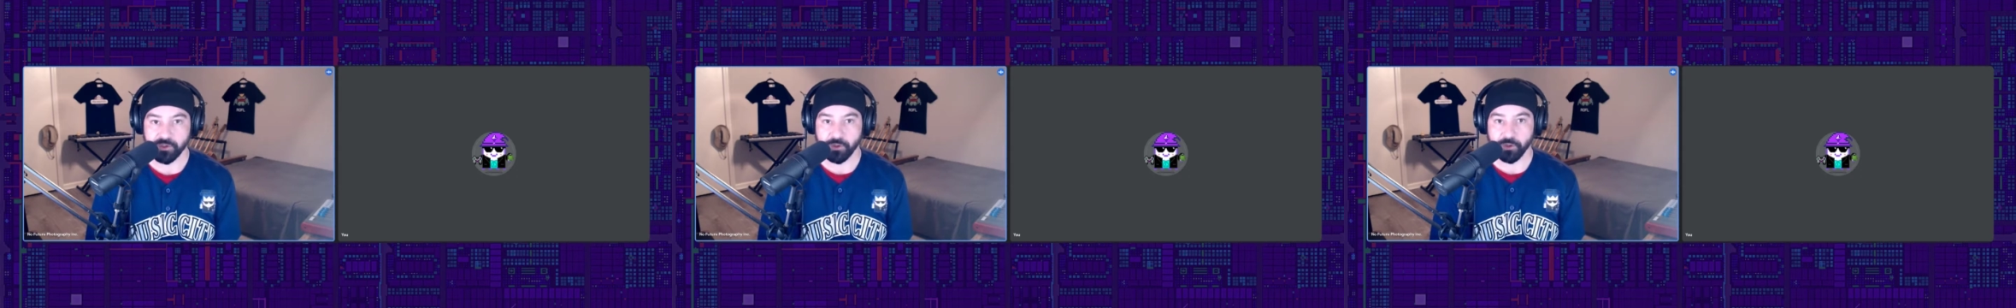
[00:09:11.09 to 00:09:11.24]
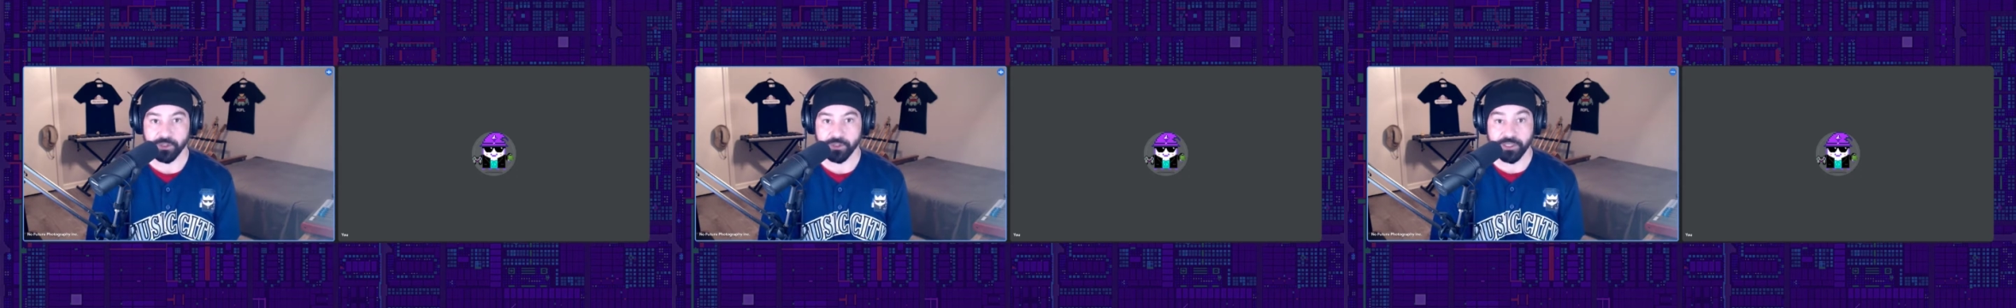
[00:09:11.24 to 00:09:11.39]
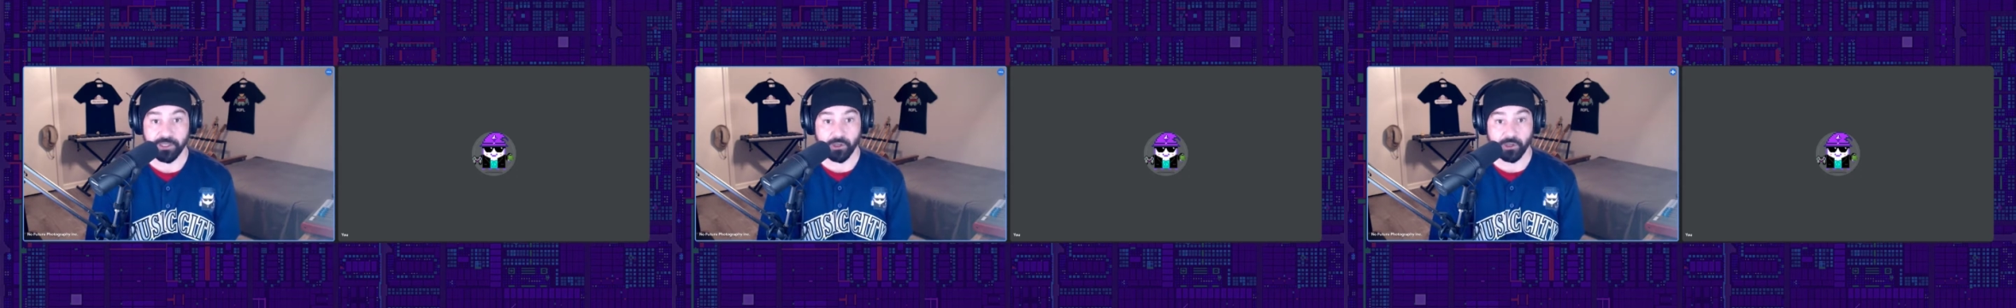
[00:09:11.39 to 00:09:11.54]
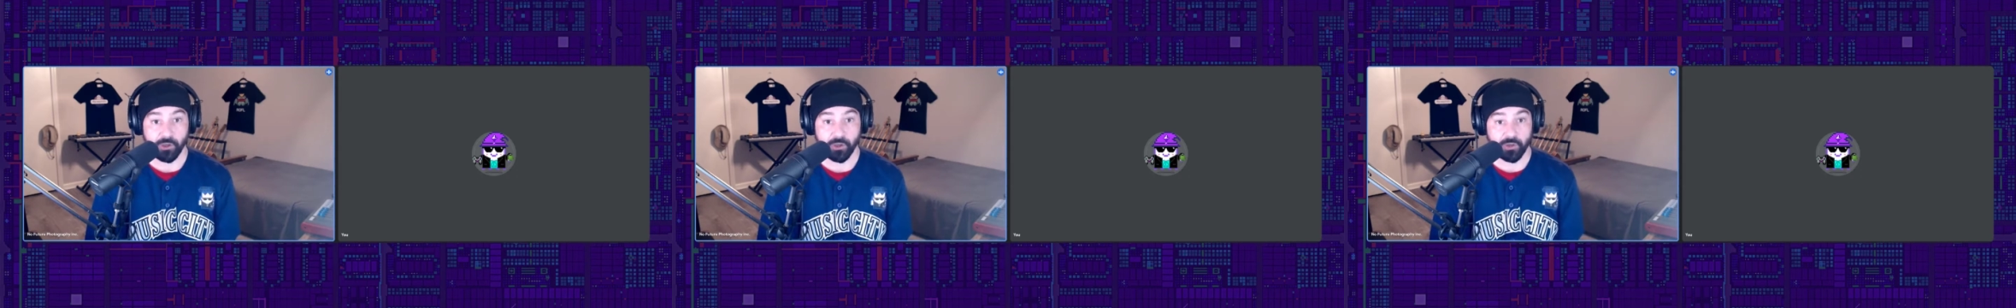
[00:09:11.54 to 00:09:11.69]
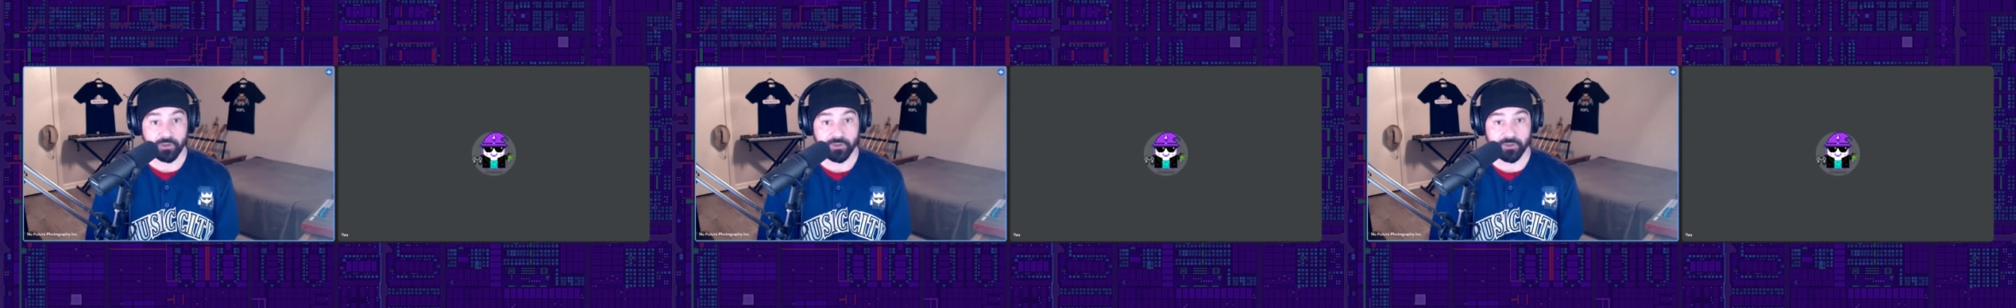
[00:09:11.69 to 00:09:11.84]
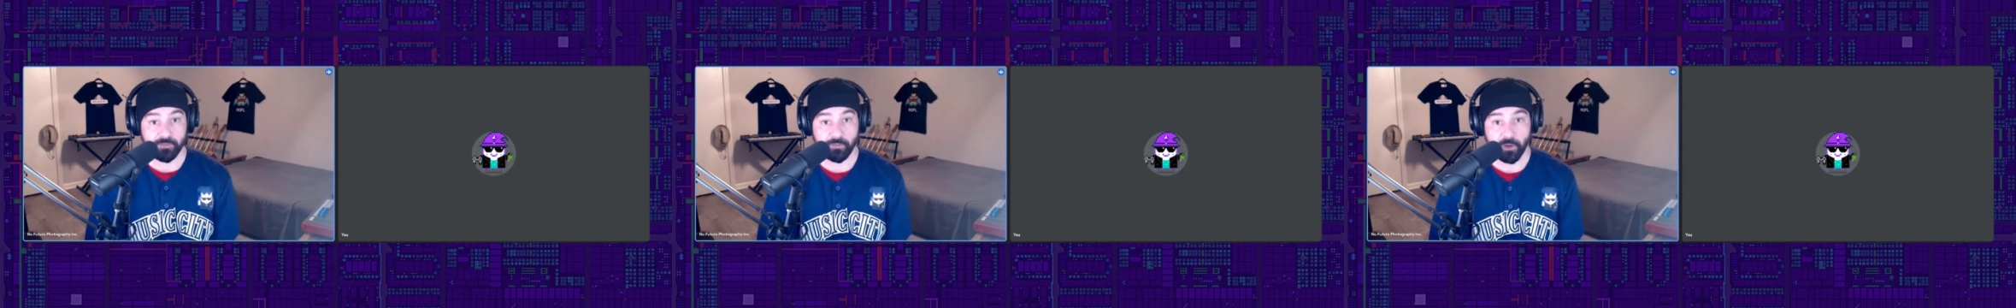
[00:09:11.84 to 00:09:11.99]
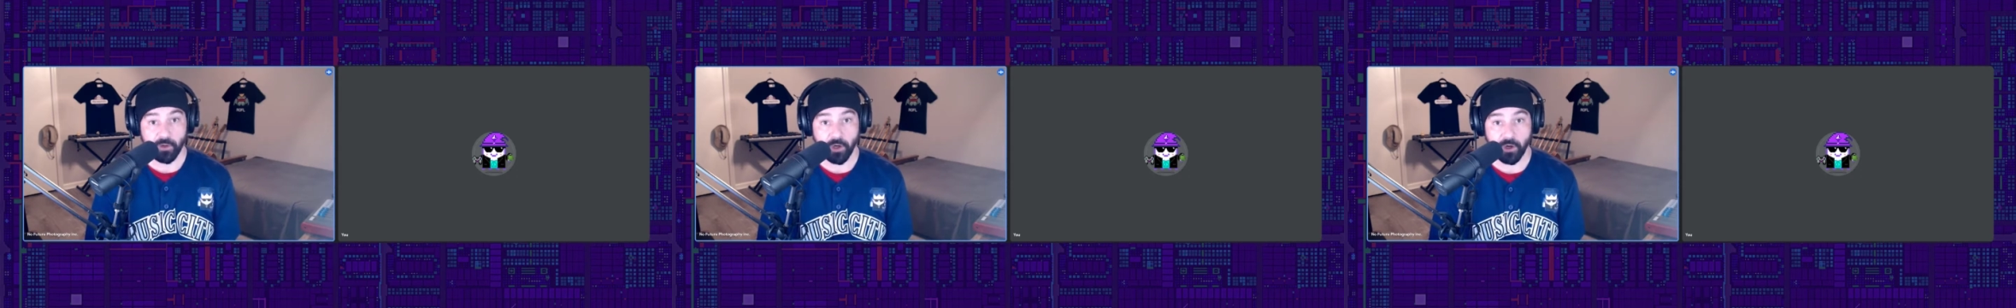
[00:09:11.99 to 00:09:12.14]
there are guilds
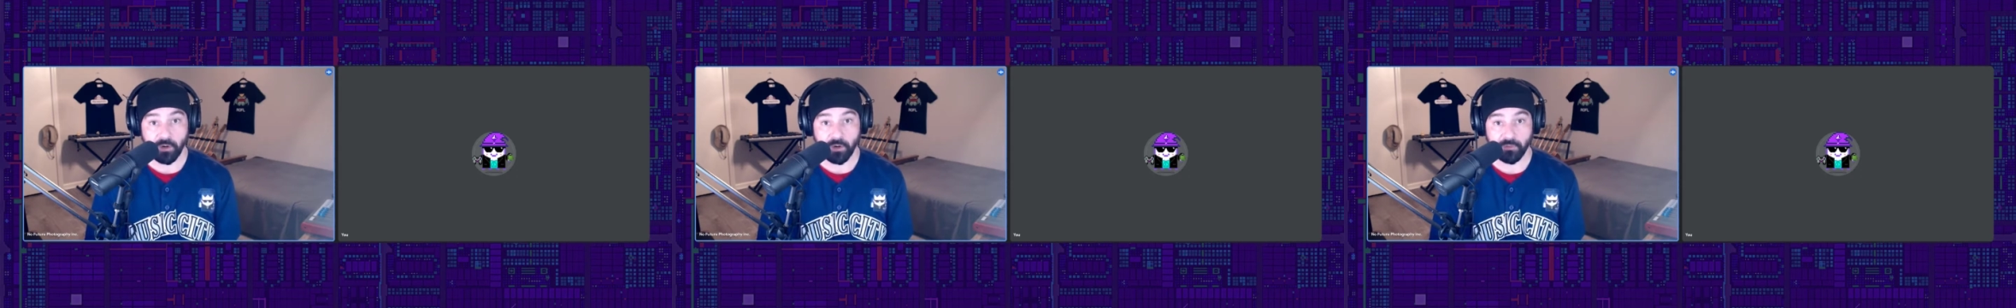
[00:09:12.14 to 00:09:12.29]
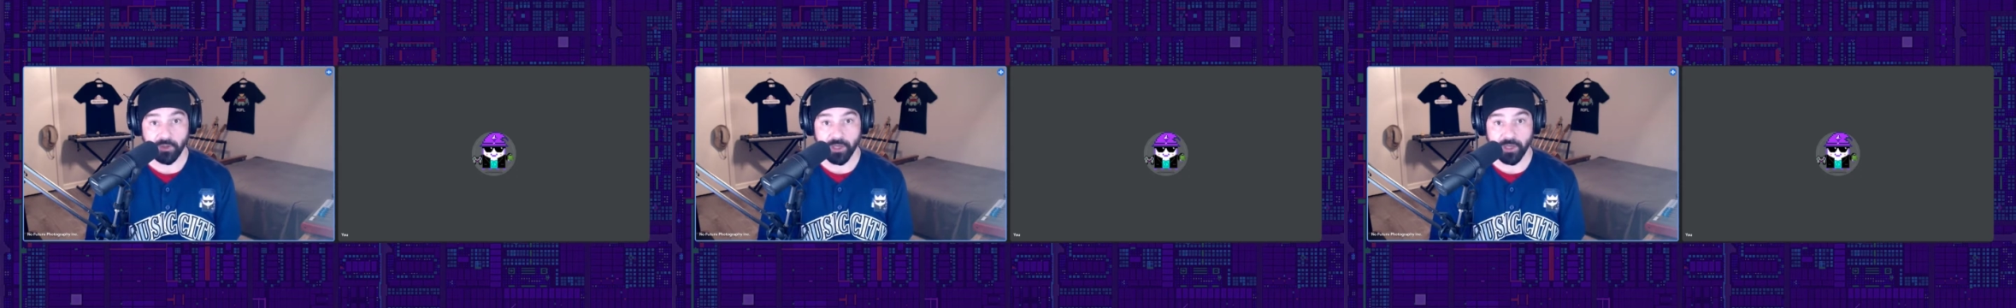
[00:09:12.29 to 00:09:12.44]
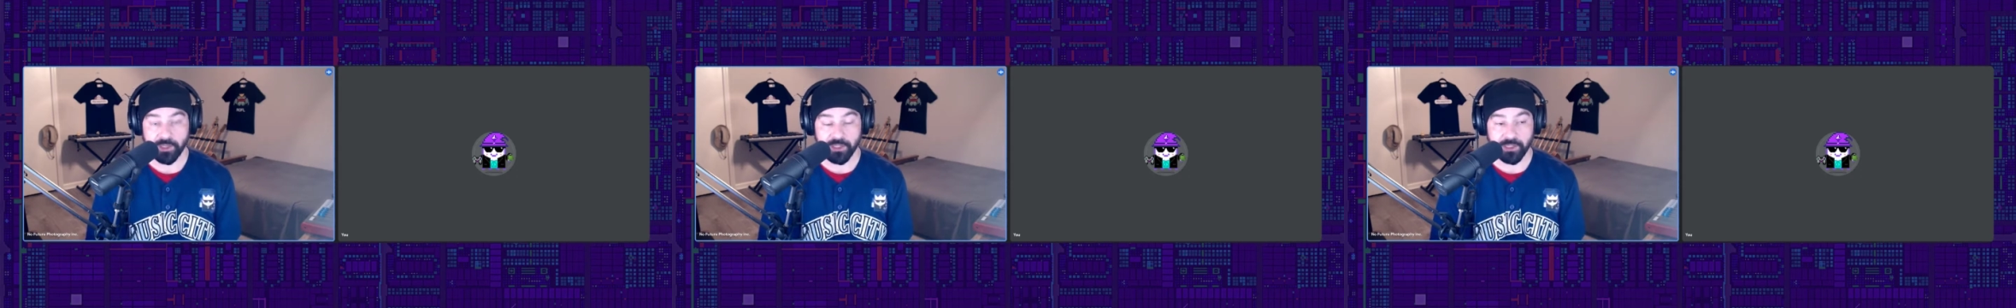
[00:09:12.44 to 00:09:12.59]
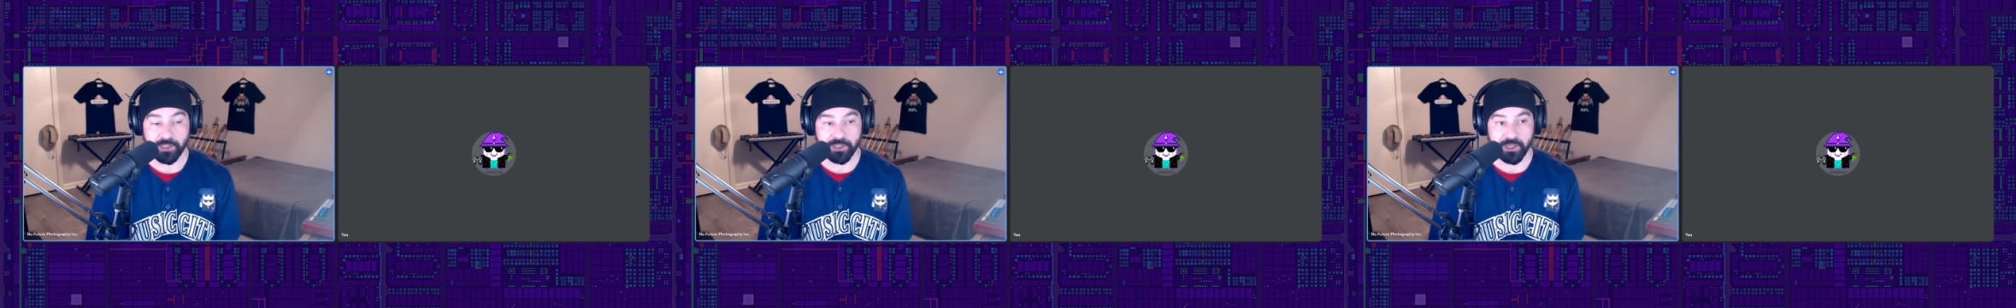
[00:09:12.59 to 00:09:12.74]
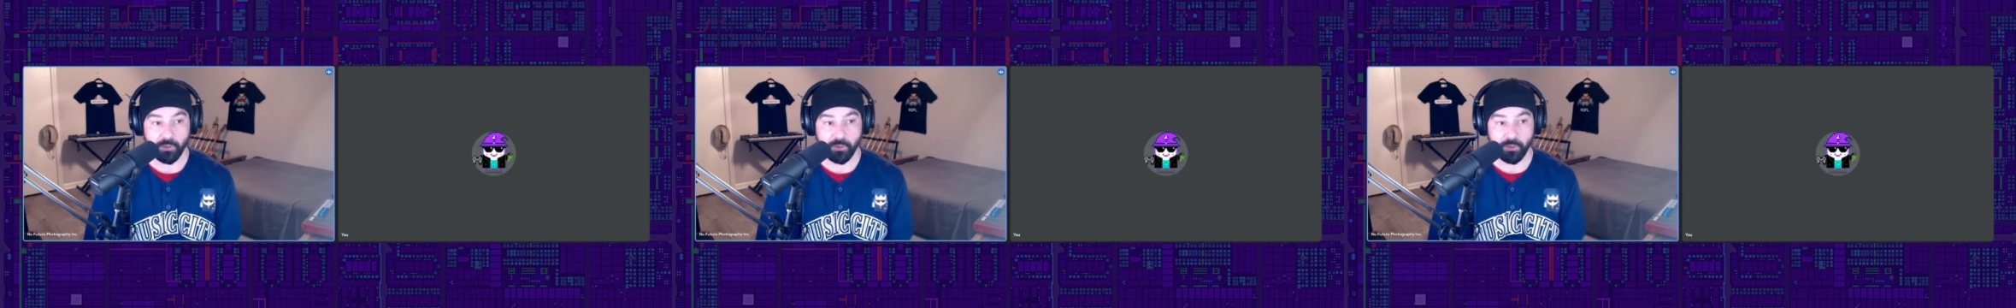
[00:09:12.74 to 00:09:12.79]
involved that need to